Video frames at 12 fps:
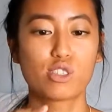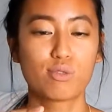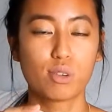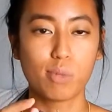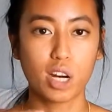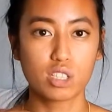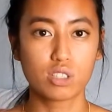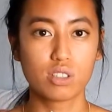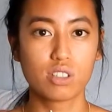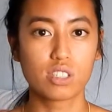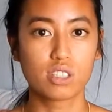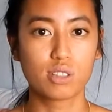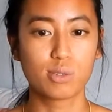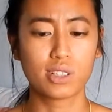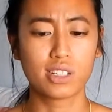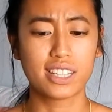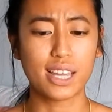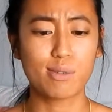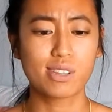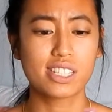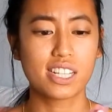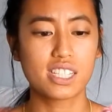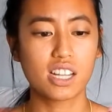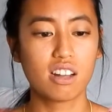are from Marshalls. They were
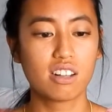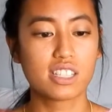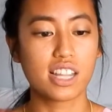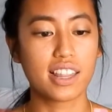$6,